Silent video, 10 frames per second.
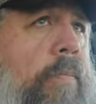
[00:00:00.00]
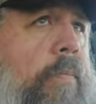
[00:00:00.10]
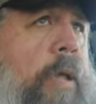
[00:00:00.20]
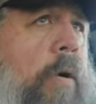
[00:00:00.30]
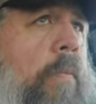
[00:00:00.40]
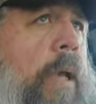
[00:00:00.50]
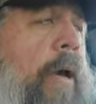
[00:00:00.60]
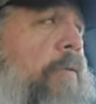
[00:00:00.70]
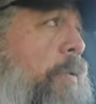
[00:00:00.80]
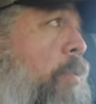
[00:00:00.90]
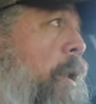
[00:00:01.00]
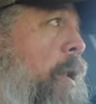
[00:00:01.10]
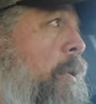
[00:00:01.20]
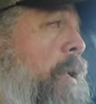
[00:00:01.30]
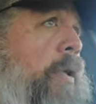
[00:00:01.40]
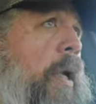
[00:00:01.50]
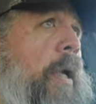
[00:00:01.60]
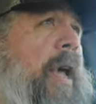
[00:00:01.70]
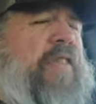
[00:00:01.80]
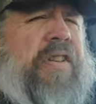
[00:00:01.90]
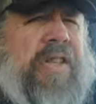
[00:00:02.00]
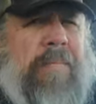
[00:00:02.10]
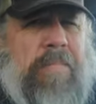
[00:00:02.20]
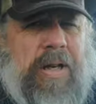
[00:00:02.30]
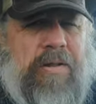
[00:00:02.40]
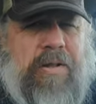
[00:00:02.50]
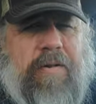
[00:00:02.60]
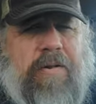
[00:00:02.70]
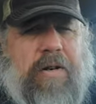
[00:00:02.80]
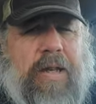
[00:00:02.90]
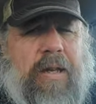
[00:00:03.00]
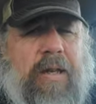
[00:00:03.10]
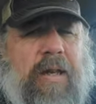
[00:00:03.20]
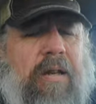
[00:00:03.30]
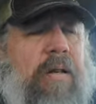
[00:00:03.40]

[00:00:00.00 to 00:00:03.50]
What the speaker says: you know, life support anyways. And have you seen pictures of her lately?